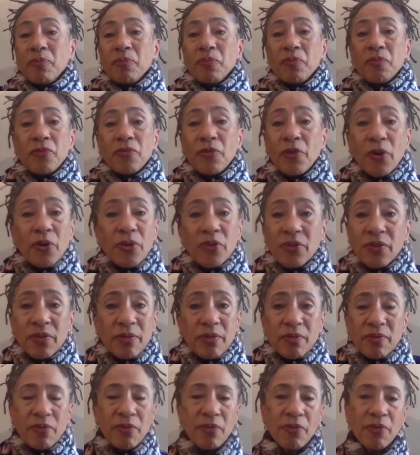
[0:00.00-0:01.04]

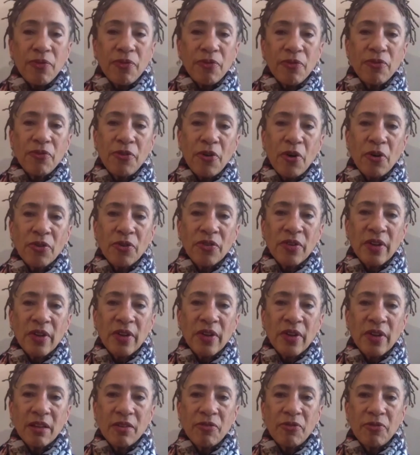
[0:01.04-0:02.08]
folks
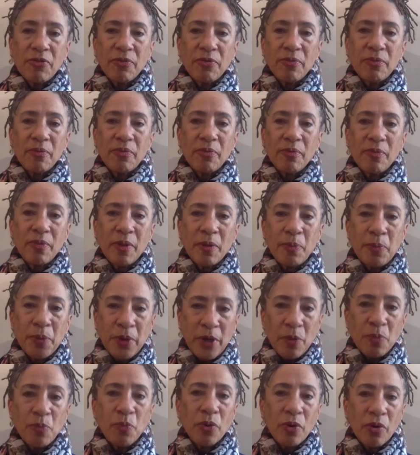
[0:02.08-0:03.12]
like the
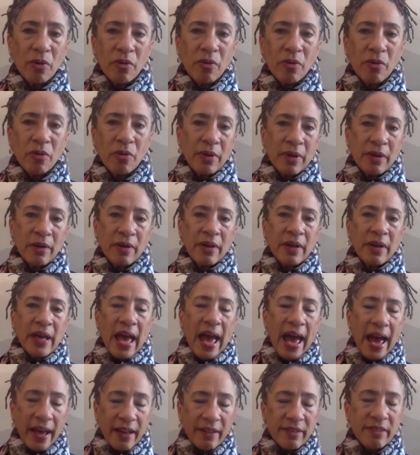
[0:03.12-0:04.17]
people
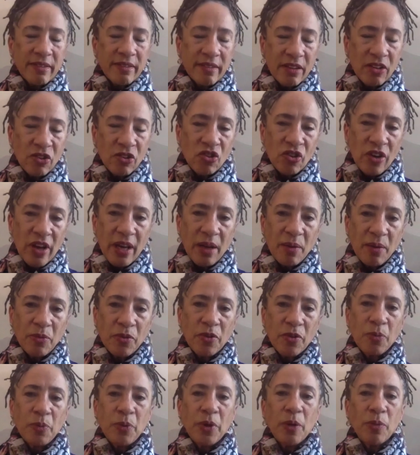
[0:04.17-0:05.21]
at St.
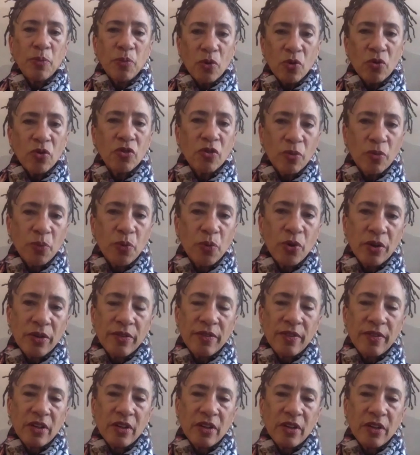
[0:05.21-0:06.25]
James, the people who
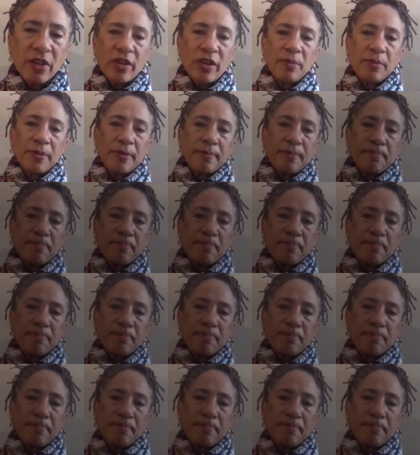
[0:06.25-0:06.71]
support St. James.